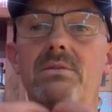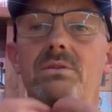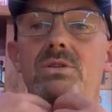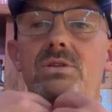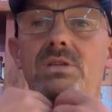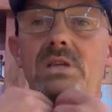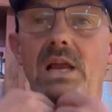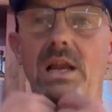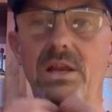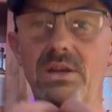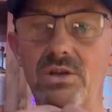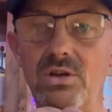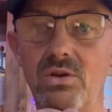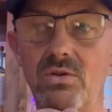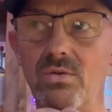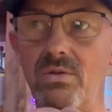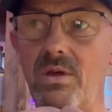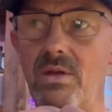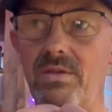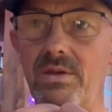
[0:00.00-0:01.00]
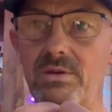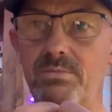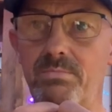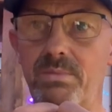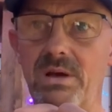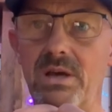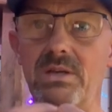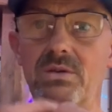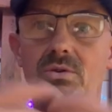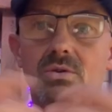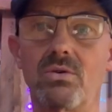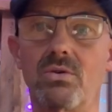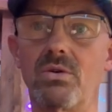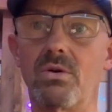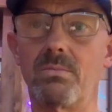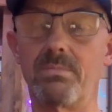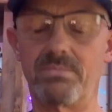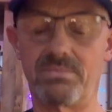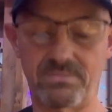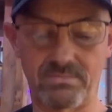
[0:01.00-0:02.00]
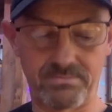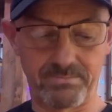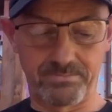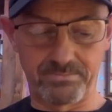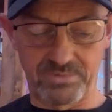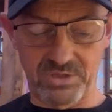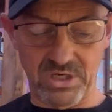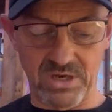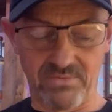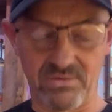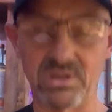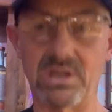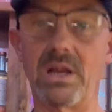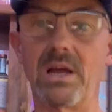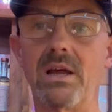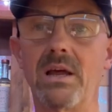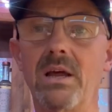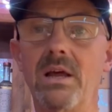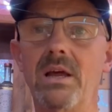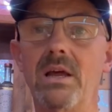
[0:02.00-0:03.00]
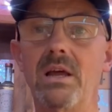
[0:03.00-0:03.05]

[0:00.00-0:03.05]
telling you that this beer is good or seriously.